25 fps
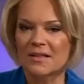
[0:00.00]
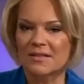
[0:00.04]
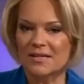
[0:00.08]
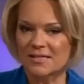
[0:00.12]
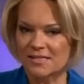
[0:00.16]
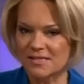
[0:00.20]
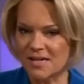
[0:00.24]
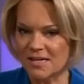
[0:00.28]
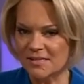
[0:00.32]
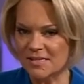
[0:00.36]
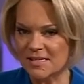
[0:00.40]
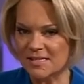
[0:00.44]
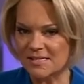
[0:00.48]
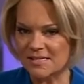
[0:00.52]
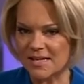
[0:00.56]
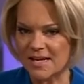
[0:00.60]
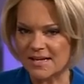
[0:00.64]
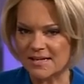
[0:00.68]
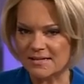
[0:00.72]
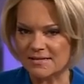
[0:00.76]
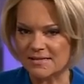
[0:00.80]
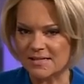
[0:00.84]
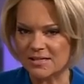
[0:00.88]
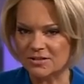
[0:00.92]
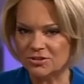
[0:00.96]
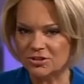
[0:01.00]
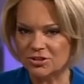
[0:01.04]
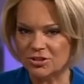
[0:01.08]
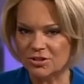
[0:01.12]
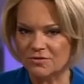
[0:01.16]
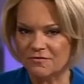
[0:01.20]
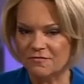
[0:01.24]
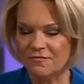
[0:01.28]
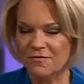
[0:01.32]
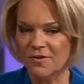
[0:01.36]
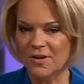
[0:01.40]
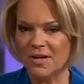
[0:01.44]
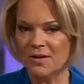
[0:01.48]
The study says it
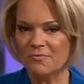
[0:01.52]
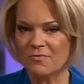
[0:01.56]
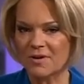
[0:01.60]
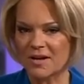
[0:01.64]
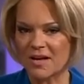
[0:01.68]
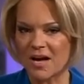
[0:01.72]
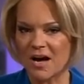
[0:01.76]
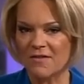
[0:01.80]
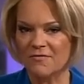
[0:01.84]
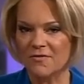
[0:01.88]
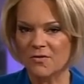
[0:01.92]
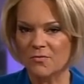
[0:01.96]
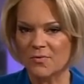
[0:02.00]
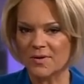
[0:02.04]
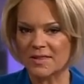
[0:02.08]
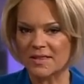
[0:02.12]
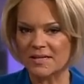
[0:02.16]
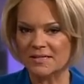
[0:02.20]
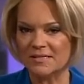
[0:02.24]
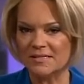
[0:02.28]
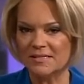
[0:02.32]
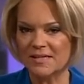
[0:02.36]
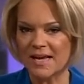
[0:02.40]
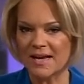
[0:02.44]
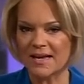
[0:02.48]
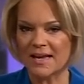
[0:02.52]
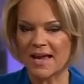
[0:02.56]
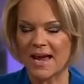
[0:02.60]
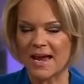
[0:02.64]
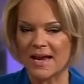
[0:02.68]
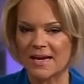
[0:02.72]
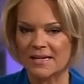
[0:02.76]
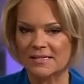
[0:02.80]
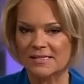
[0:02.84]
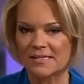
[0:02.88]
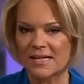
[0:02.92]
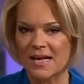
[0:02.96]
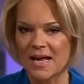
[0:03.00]
should fully recover within
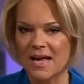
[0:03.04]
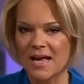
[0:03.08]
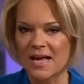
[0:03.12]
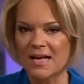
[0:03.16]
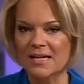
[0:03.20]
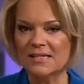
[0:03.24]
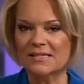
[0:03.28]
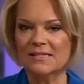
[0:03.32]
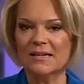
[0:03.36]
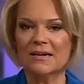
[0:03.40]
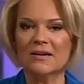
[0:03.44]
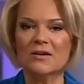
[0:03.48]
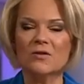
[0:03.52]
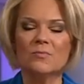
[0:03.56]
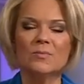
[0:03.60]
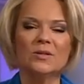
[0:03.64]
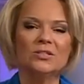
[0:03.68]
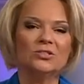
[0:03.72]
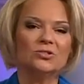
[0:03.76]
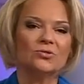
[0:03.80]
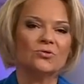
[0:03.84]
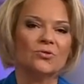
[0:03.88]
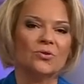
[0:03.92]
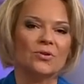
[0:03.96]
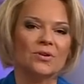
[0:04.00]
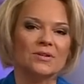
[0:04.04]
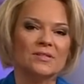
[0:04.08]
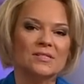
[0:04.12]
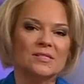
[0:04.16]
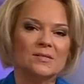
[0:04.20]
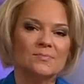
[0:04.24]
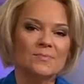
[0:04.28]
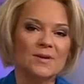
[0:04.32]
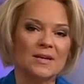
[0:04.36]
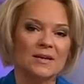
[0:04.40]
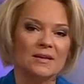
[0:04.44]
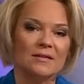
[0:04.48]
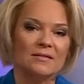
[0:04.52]
decades, as Naomi Choy
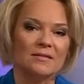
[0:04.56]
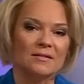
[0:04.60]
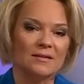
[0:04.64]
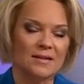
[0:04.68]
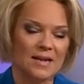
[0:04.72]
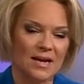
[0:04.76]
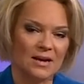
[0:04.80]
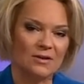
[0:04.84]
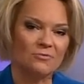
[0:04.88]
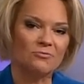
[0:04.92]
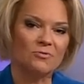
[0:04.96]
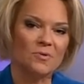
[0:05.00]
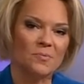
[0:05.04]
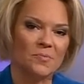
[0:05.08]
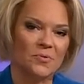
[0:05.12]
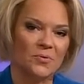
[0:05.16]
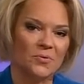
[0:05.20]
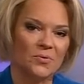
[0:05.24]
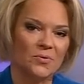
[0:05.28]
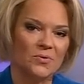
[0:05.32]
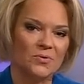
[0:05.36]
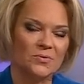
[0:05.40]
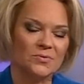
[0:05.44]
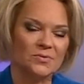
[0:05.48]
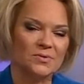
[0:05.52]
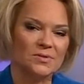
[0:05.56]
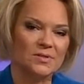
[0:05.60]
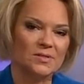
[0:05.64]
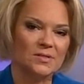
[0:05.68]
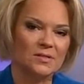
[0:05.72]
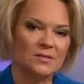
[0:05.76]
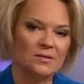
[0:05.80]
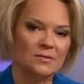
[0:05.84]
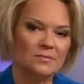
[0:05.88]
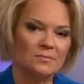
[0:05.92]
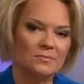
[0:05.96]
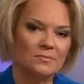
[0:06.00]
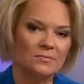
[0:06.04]
Smith now
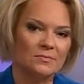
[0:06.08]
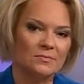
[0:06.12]
reports.